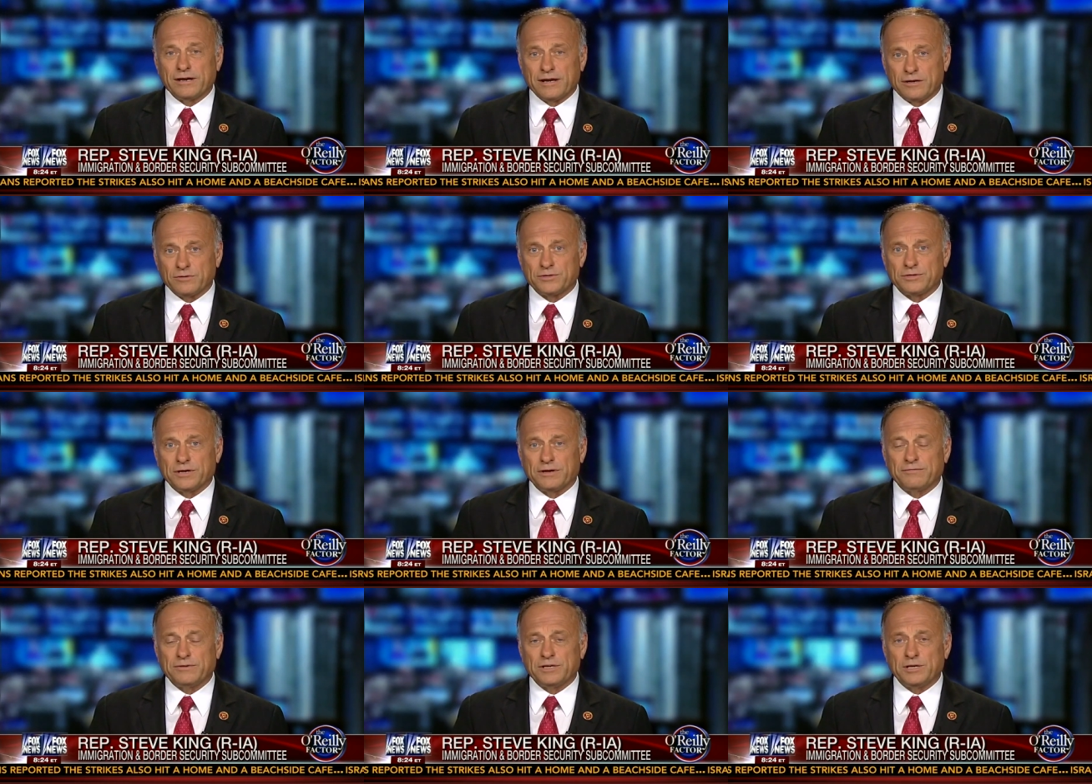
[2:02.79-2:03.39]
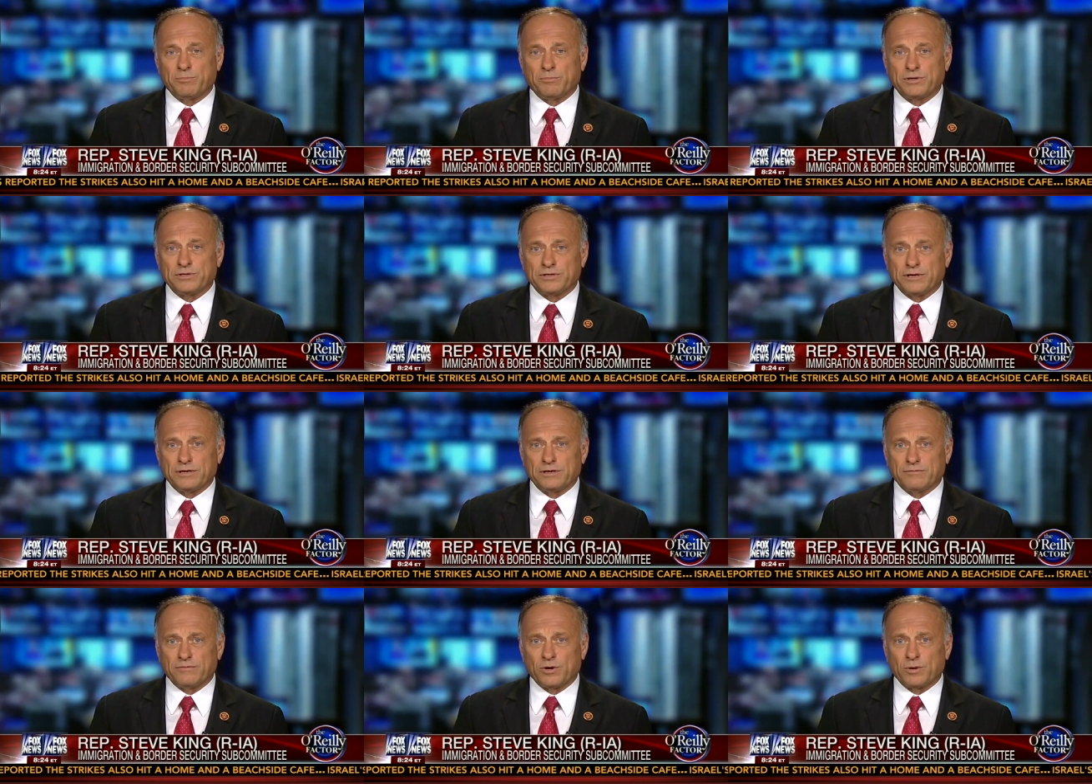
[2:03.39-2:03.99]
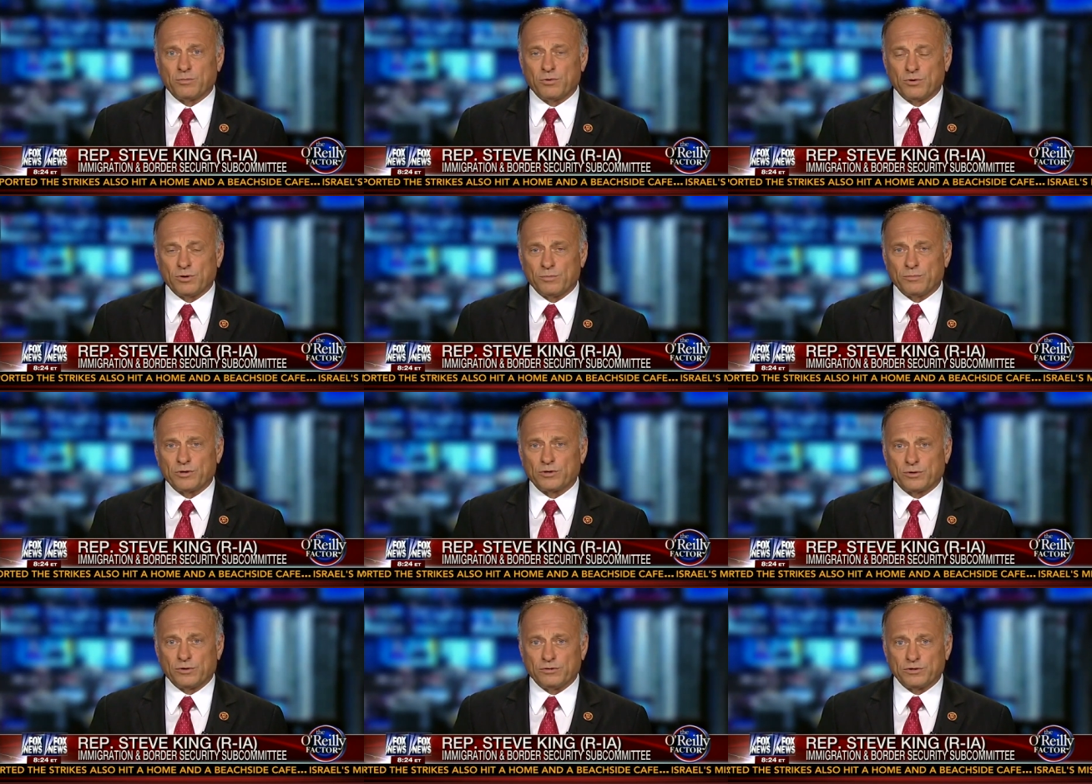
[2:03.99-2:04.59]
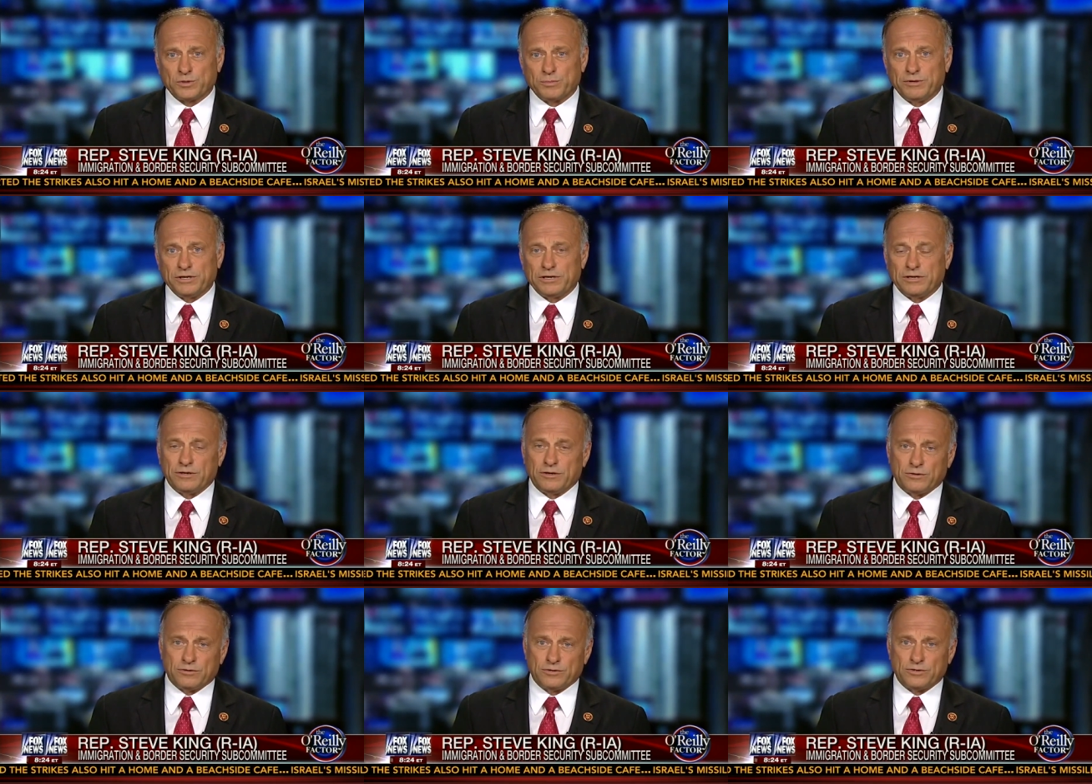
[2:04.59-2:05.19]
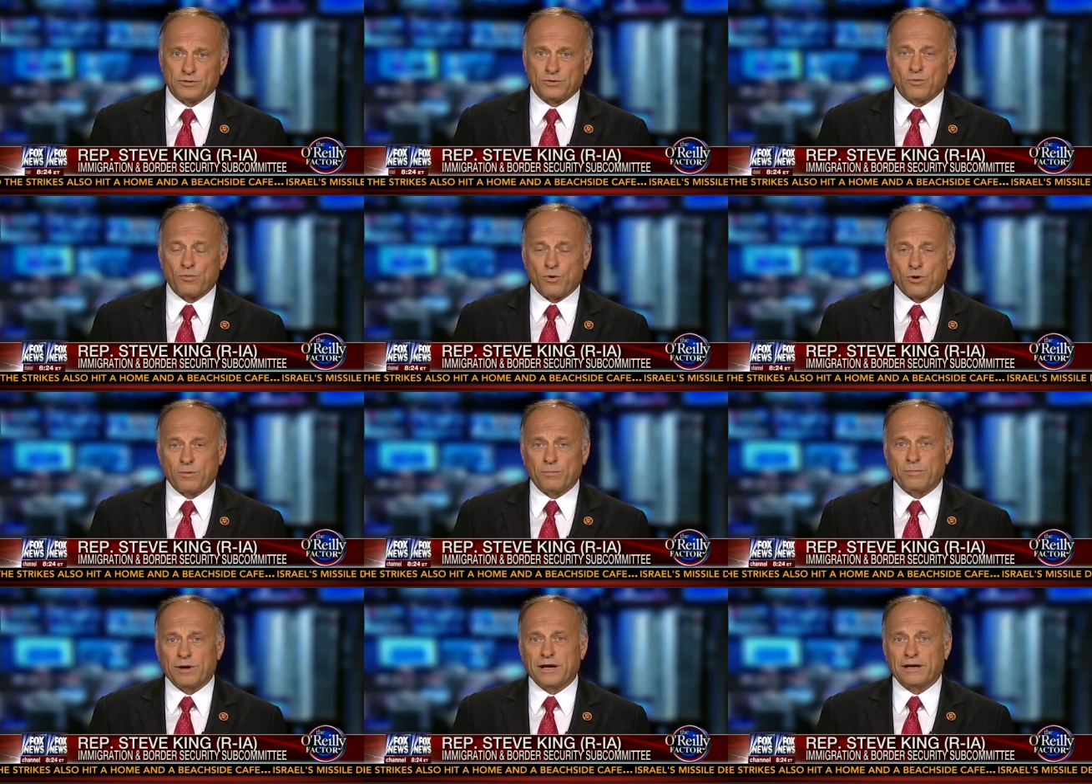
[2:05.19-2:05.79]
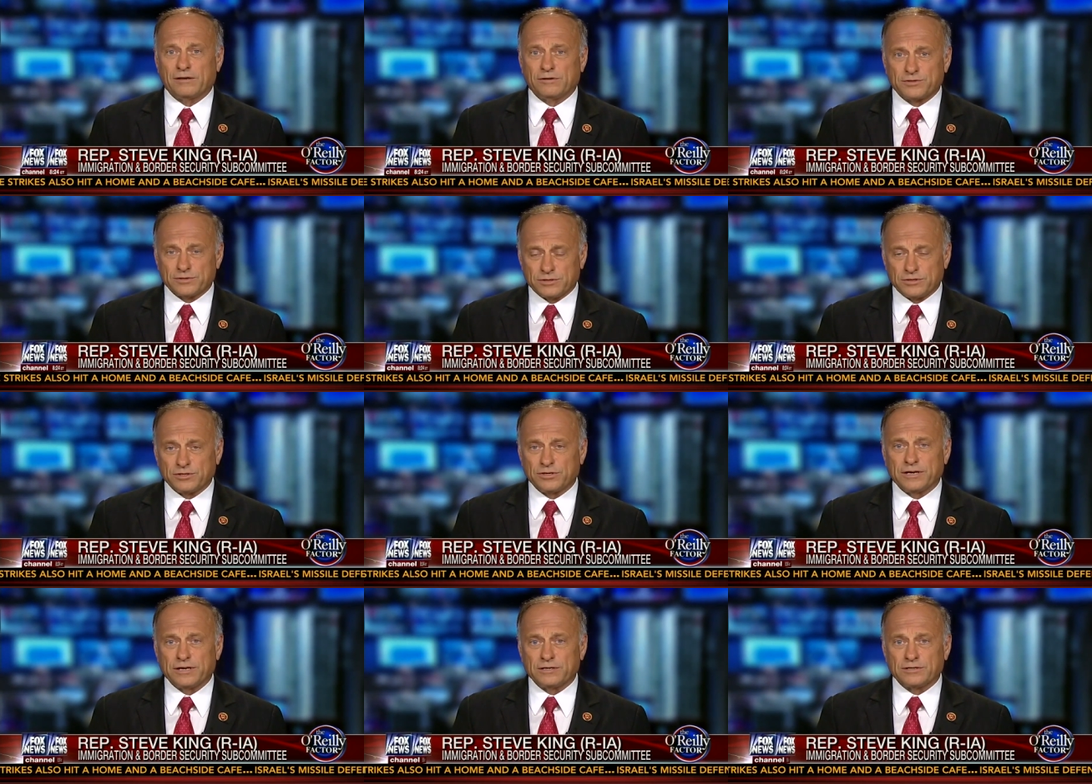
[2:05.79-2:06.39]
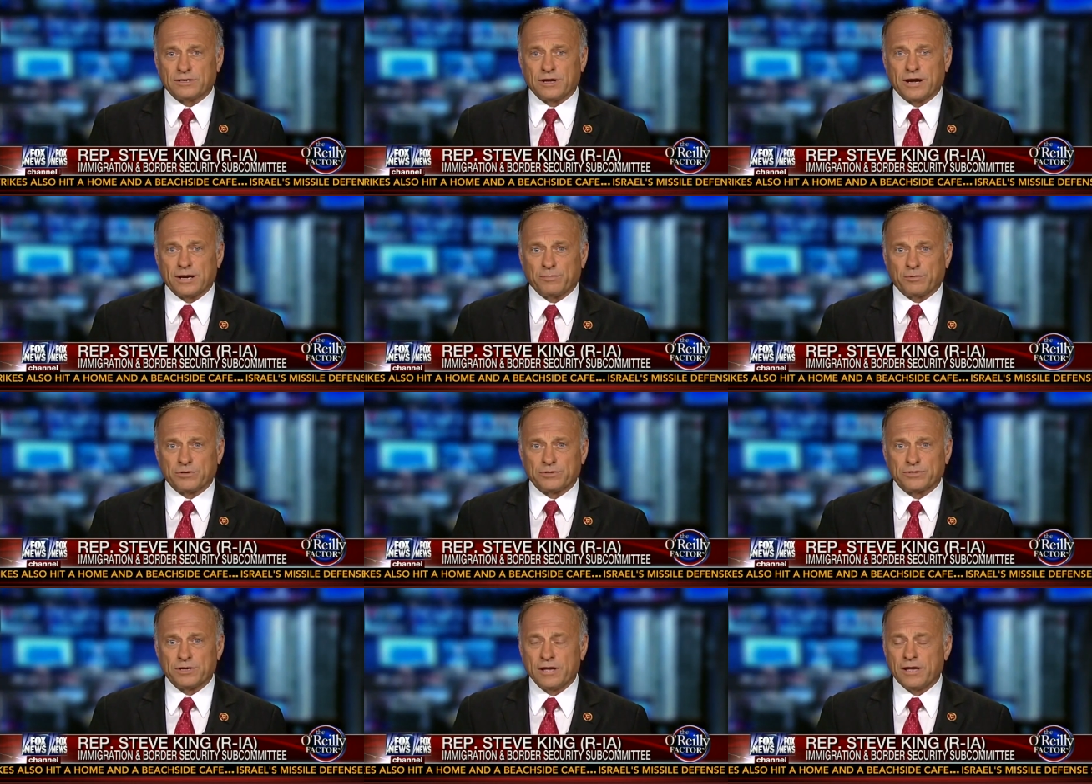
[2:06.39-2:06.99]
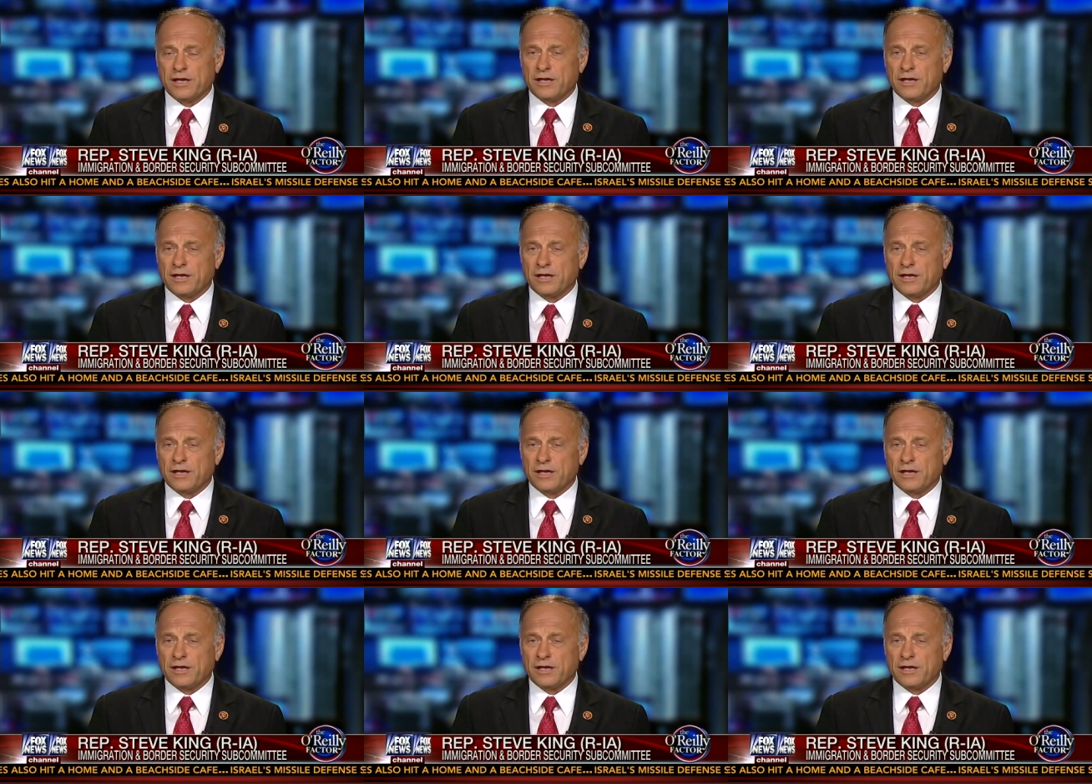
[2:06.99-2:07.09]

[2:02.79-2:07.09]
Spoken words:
now, 70% of our Border Patrol is being used to warm bottles and change diapers.